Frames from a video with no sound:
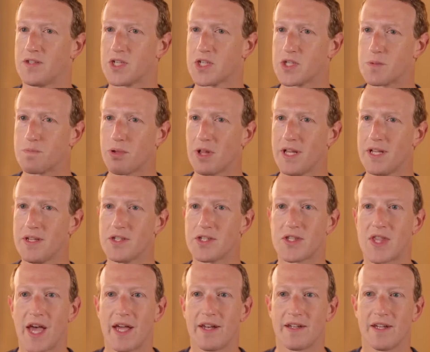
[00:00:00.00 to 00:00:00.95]

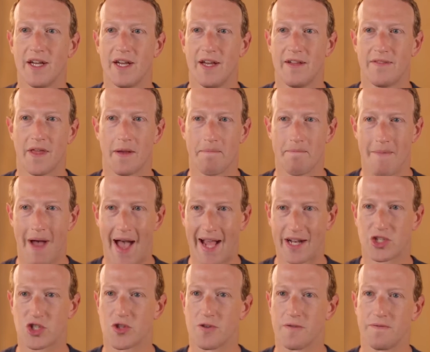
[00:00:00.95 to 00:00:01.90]
Displays that
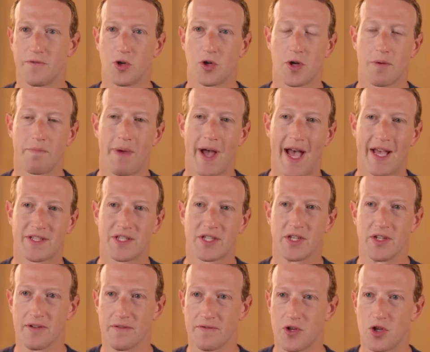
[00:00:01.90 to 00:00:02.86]
match the full
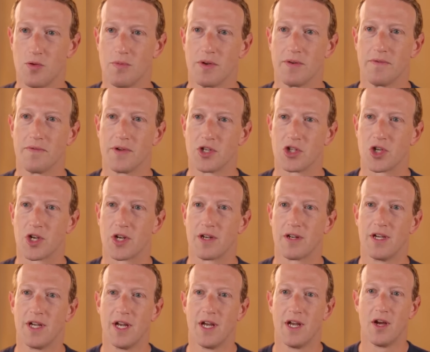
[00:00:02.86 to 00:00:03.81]
capacity of human vision